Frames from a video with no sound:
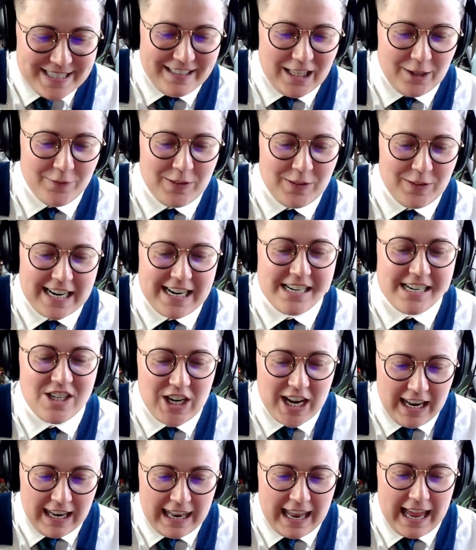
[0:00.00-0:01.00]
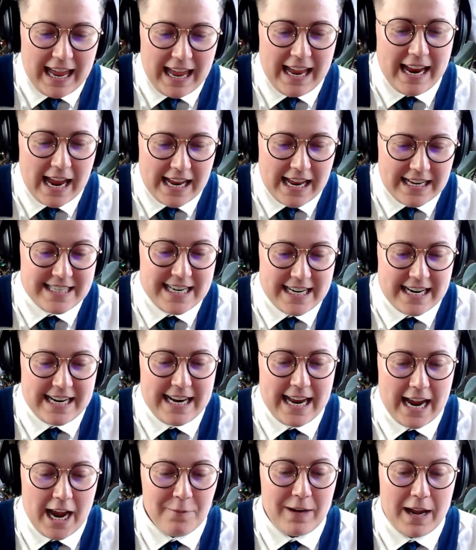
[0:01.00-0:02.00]
they've staged a second
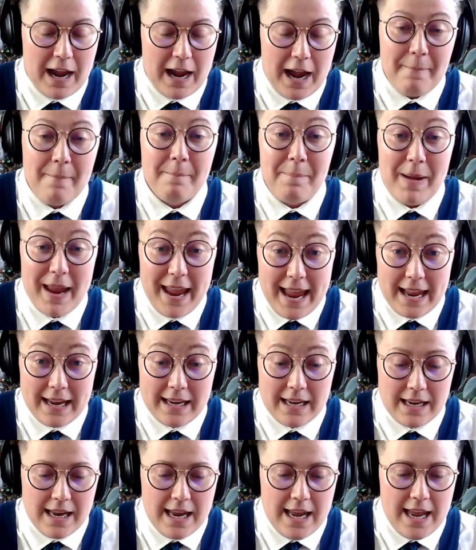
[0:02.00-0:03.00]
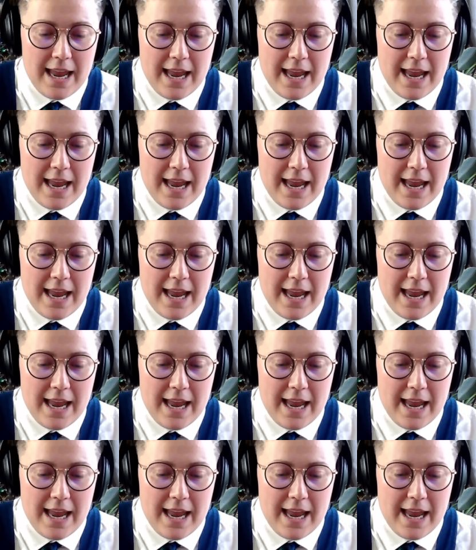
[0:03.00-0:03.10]
half comeback,